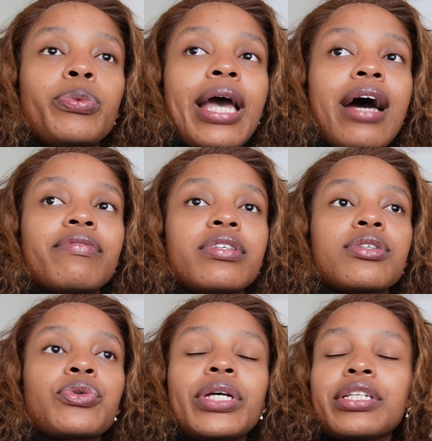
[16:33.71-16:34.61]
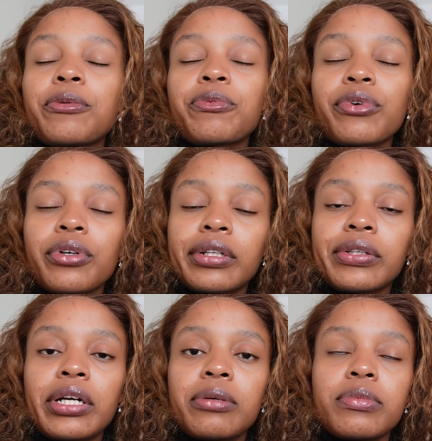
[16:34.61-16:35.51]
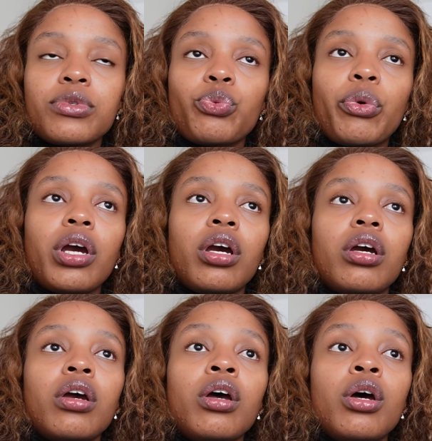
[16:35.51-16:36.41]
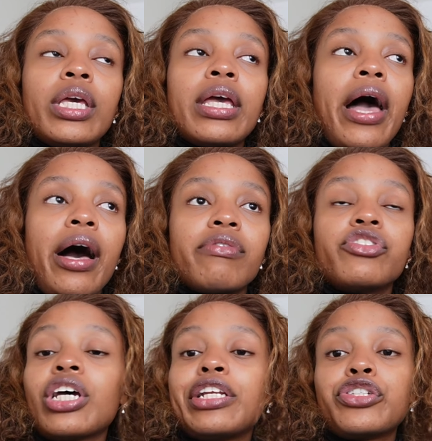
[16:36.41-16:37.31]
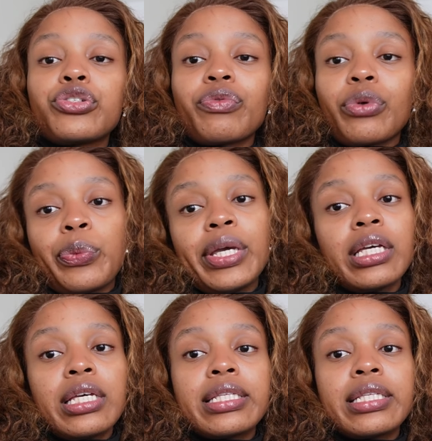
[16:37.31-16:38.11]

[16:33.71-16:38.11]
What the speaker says: we have these creator programs where we have challenges of the week.